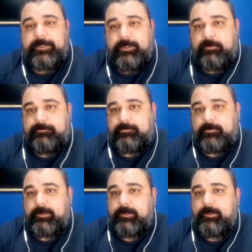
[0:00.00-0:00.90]
or
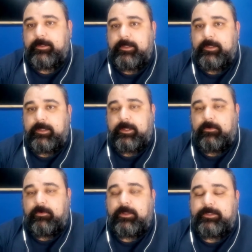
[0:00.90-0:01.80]
for
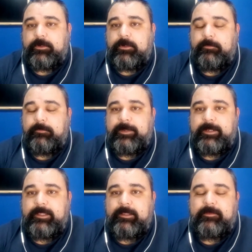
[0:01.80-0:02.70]
other
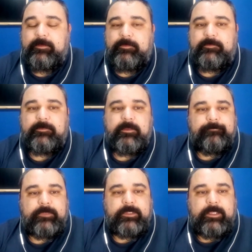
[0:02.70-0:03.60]
companies,
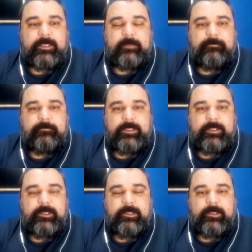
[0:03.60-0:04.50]
they can
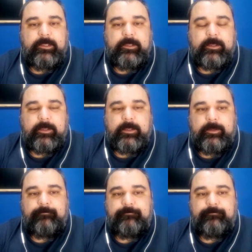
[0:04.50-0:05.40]
be
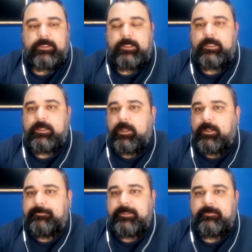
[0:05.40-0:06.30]

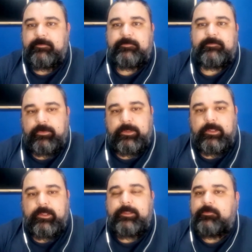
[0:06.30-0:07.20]
economists,
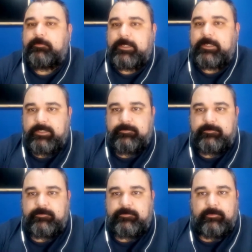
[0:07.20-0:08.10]

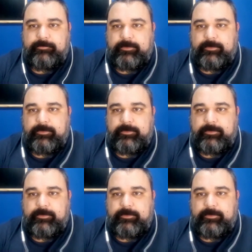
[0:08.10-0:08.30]
specialists of